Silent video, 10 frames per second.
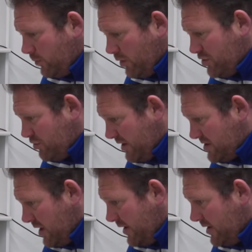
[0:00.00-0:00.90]
which
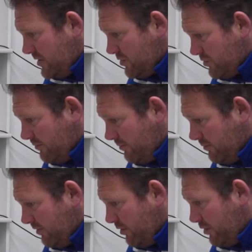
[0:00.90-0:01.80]
translate into some
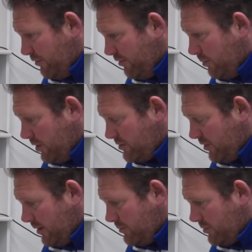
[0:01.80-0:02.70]
very good football at
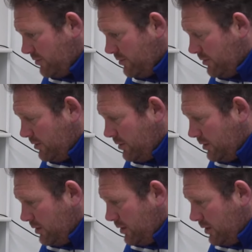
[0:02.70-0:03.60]
times.
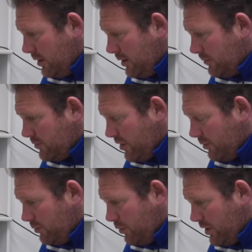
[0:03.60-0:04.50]

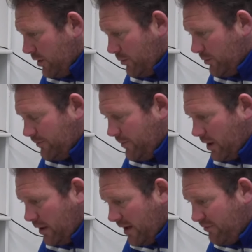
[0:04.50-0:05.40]
So
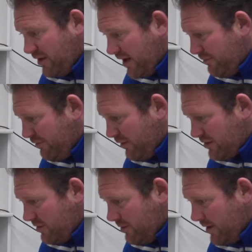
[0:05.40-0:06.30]
every game for
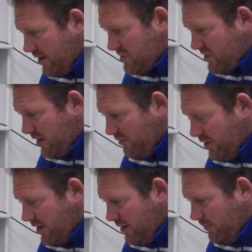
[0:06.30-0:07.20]
us at the minute is tough.
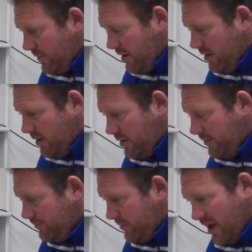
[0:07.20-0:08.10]

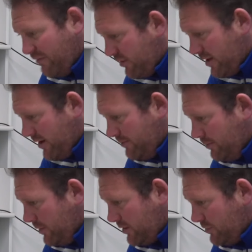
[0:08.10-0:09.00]
Every
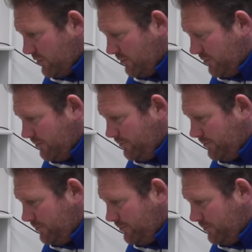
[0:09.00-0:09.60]
game, because of